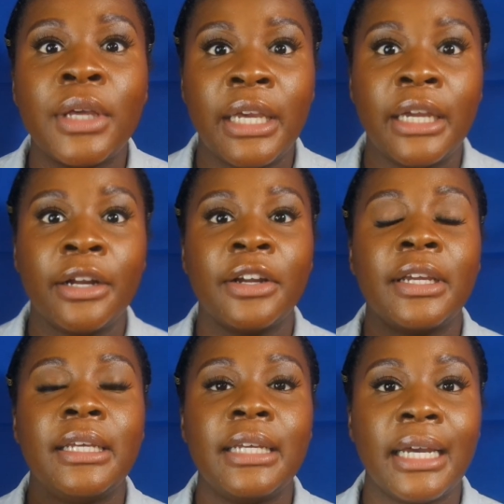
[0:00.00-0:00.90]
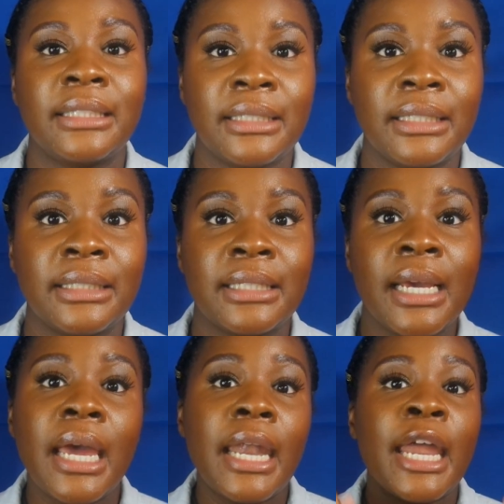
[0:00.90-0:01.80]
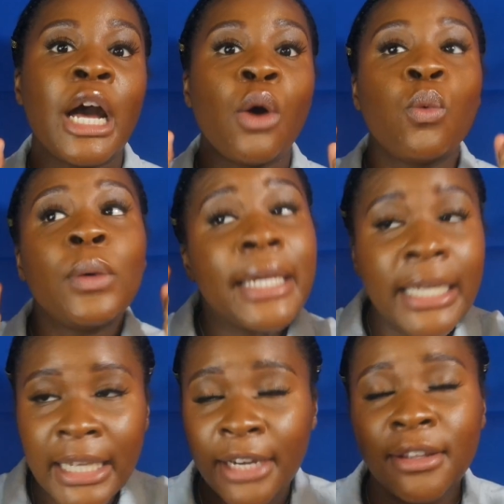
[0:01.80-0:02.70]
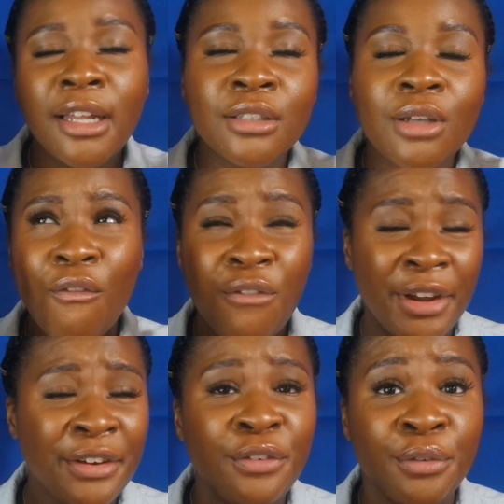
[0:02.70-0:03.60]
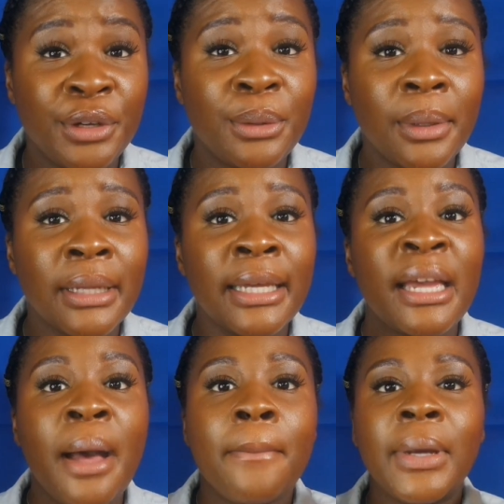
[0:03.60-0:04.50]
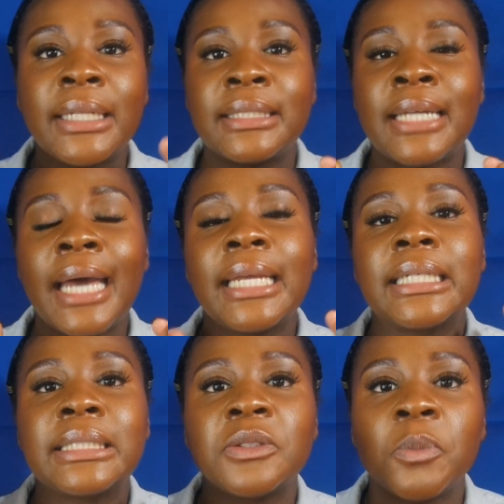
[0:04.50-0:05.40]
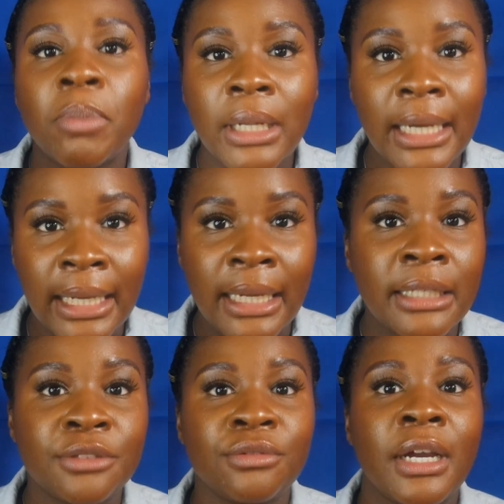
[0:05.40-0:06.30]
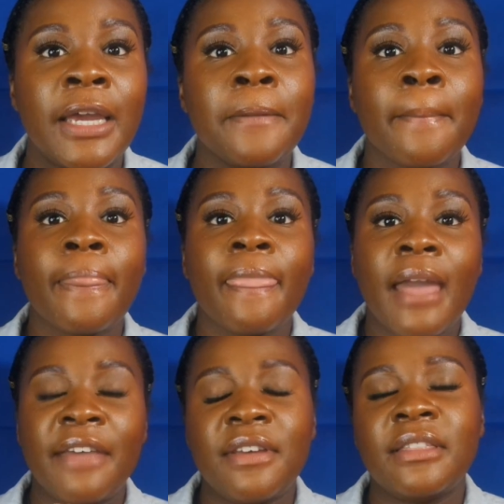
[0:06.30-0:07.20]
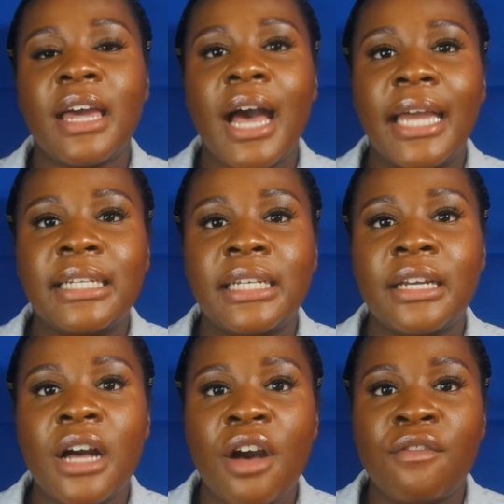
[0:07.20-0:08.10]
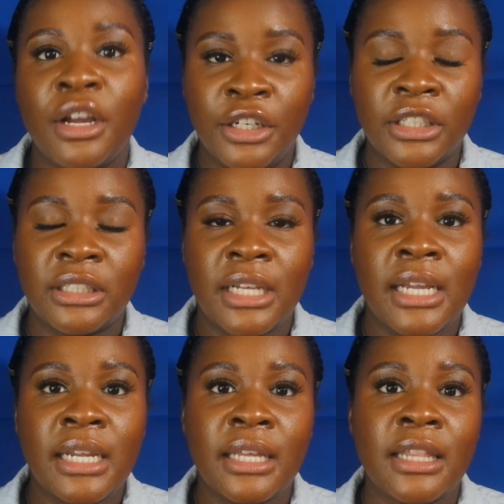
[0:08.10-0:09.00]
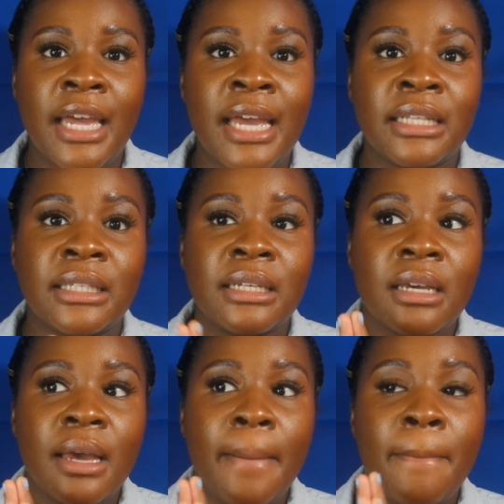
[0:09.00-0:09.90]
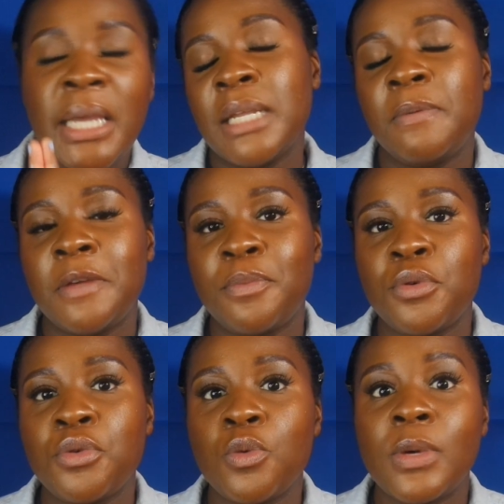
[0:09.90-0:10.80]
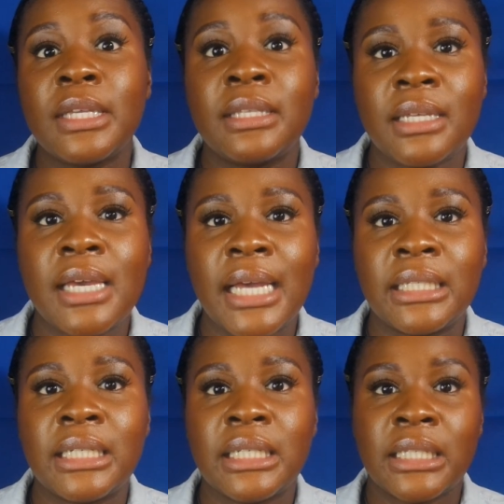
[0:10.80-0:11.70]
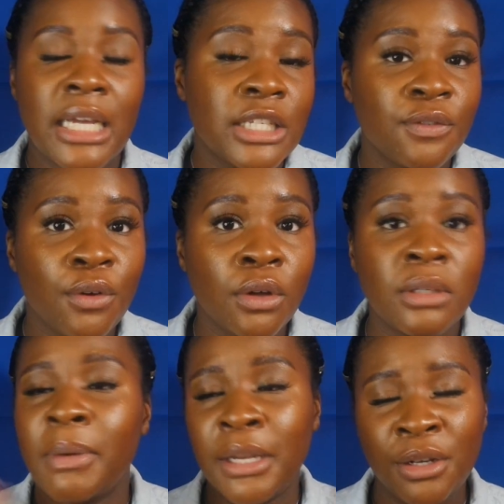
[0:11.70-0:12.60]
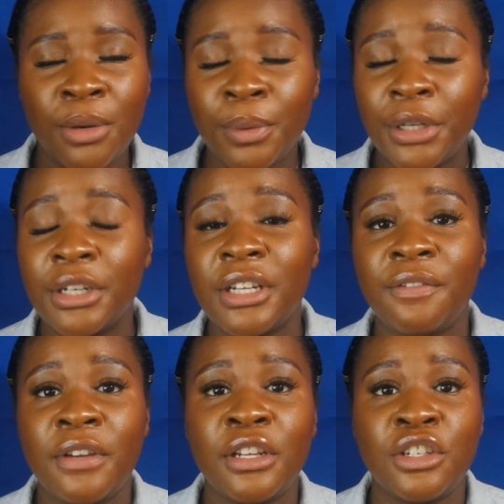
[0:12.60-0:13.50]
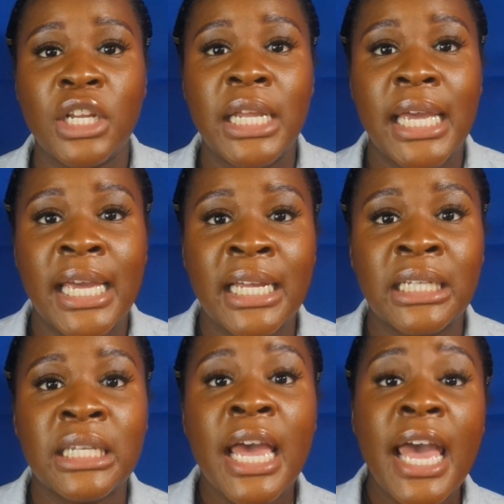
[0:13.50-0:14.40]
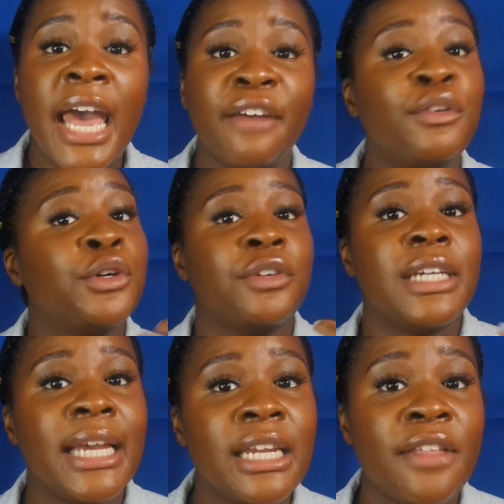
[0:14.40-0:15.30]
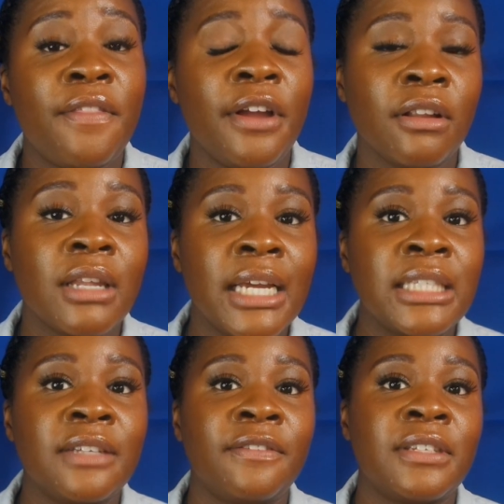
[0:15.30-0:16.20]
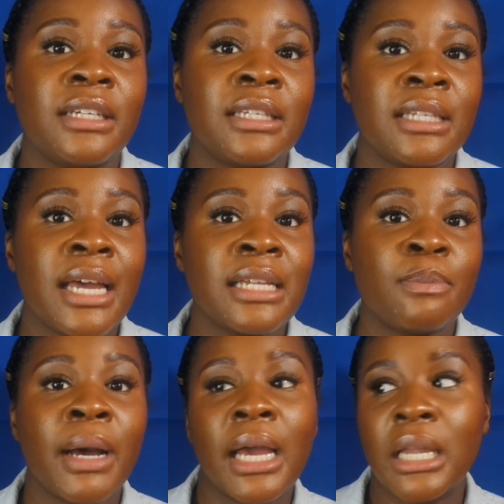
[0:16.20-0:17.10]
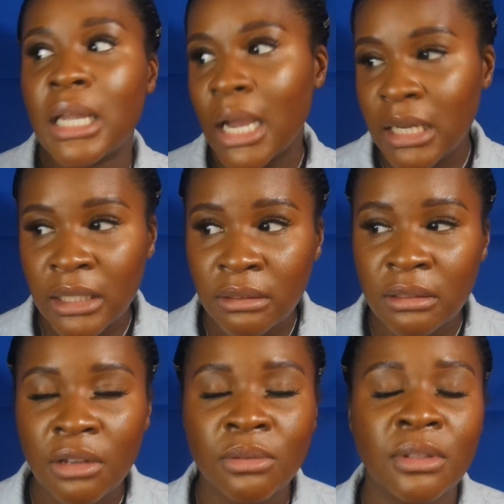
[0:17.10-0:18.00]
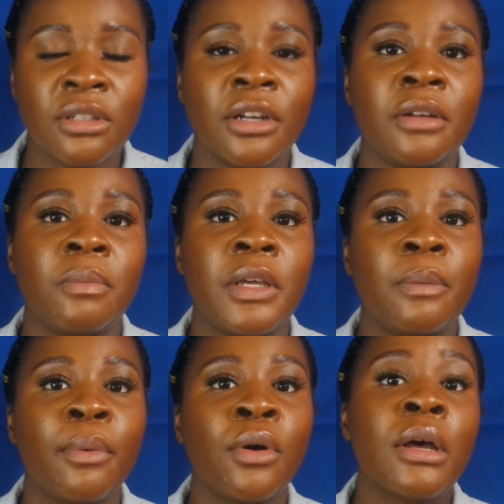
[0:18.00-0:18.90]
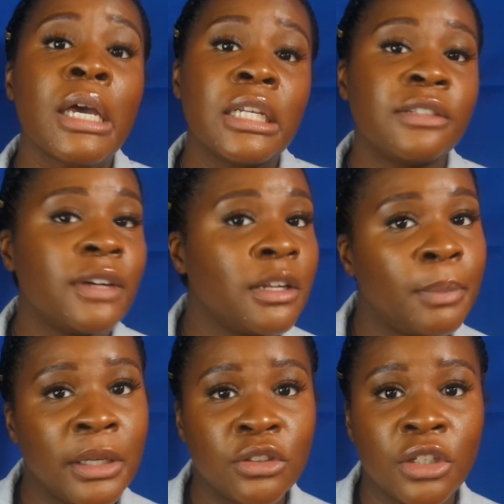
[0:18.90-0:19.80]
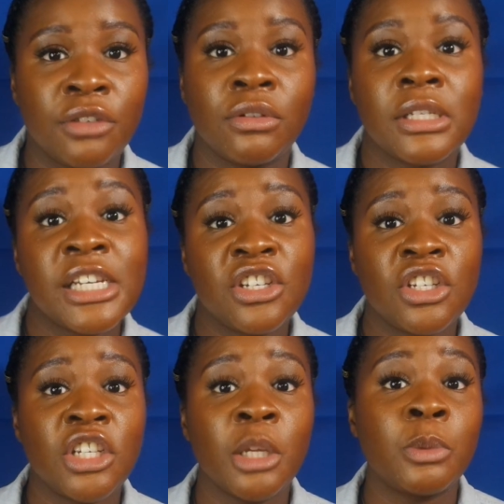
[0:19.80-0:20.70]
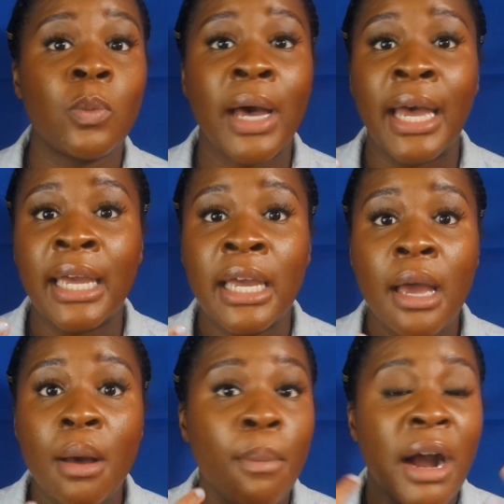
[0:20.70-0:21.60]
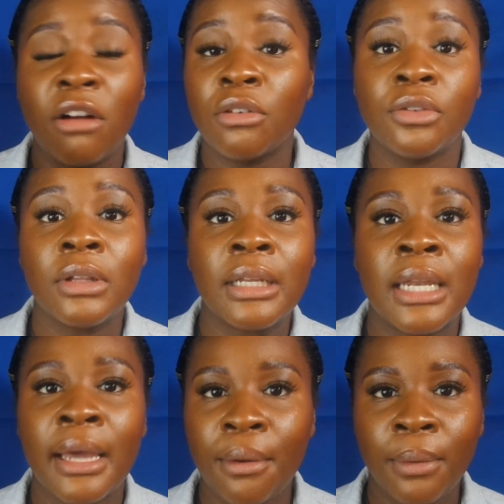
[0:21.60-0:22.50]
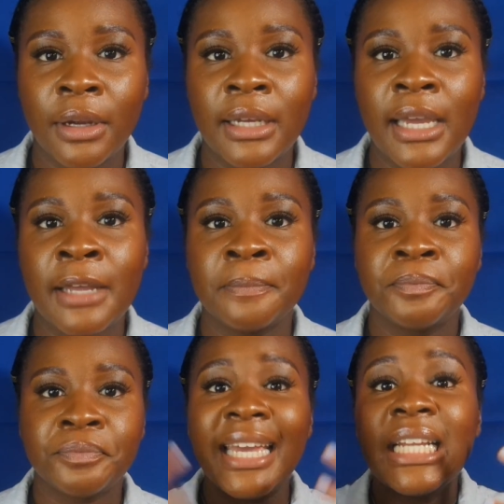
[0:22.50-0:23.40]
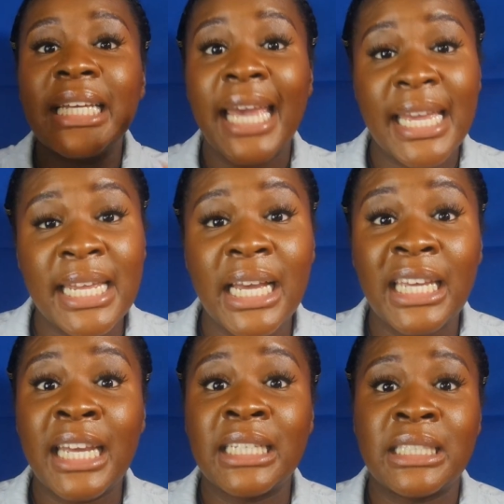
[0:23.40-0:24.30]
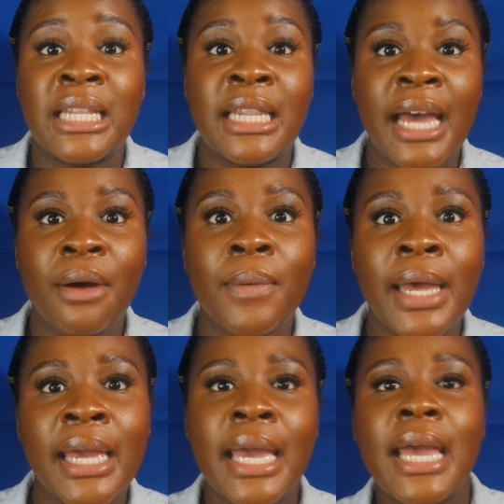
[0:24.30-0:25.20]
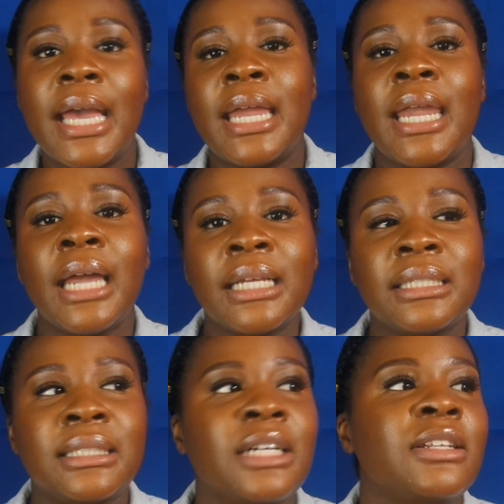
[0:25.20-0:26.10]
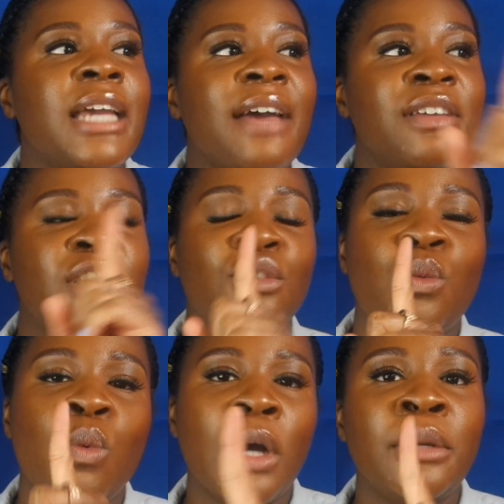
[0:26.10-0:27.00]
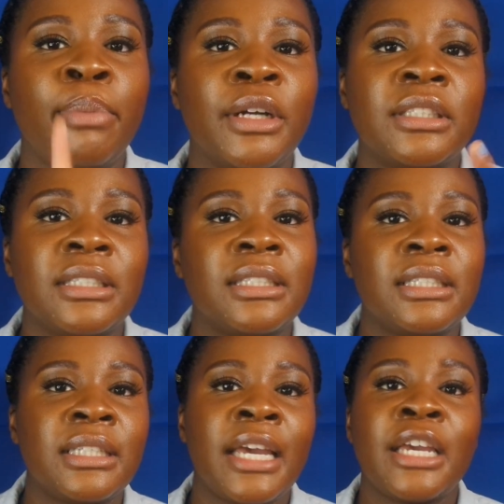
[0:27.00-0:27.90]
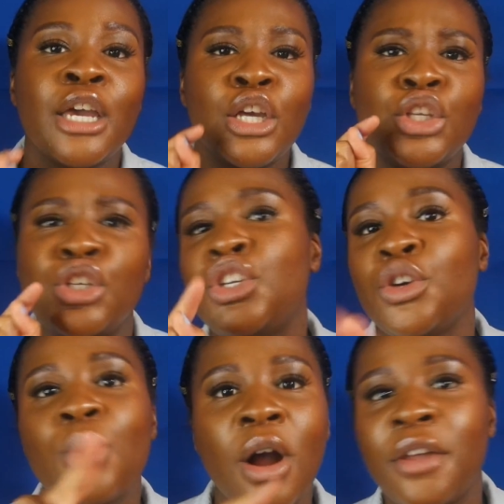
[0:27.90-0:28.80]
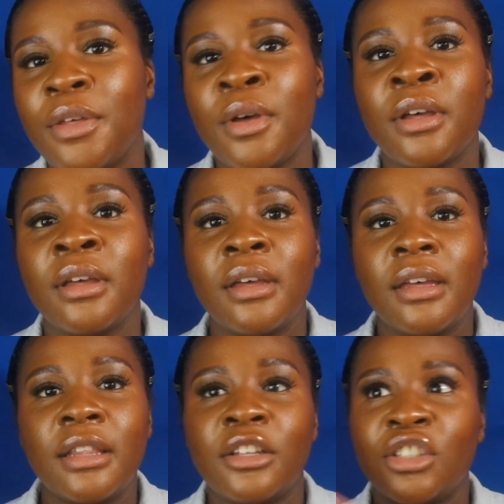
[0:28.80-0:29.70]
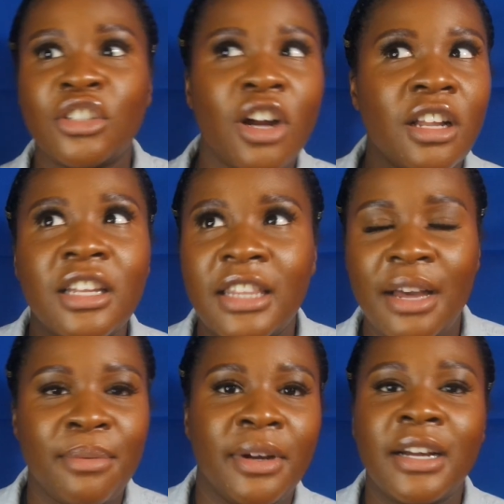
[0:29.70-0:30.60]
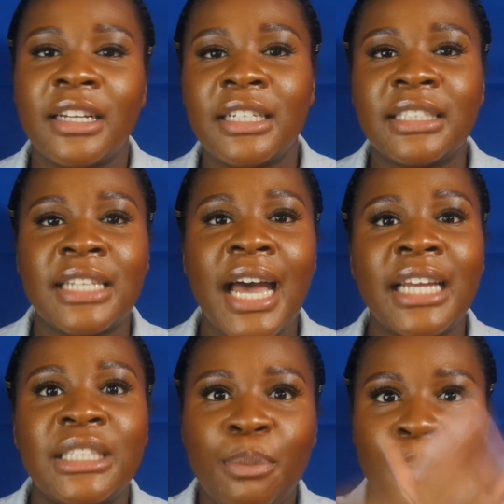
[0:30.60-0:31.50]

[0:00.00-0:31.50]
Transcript: hear yeses. Now, we hear this very frequently, but it's not explained, right? I think that idea of understanding that many people who we see as successful, depending on what your definition is, have created their lanes of success by aligning themselves with certain people, developing certain relationships, by powerfully networking and gaining a yes in that way, and not necessarily having this one person to say, you are the starlet that we're going to decide to